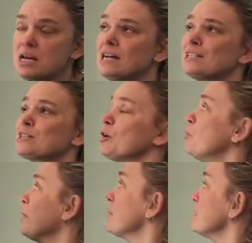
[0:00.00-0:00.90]
So
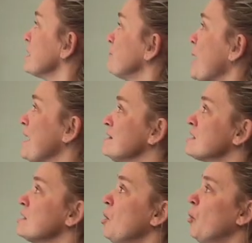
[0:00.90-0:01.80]
I'm going to
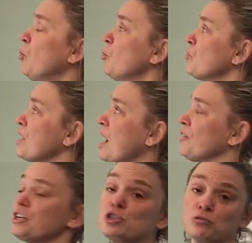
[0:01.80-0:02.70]
paint all the
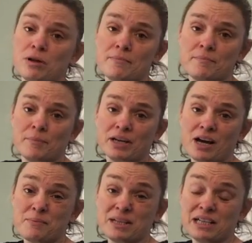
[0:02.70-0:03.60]
other trim, but
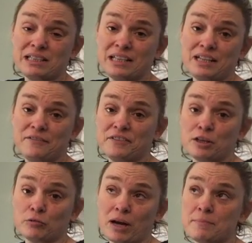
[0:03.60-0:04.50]
I'm going to leave the
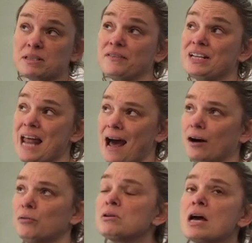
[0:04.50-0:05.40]
grapes for
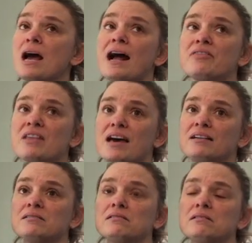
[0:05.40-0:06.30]
now, and
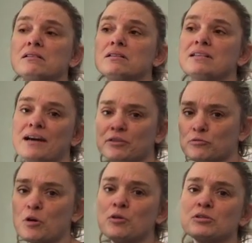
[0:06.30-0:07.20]
then down the
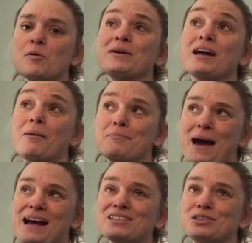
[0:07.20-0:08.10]
road, when we come
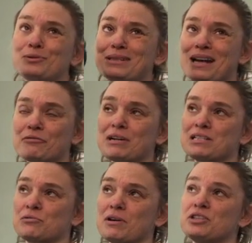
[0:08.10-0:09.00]
back to doing that
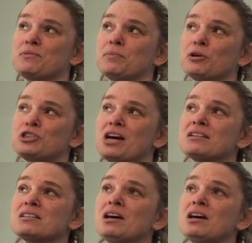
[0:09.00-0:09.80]
restoration project,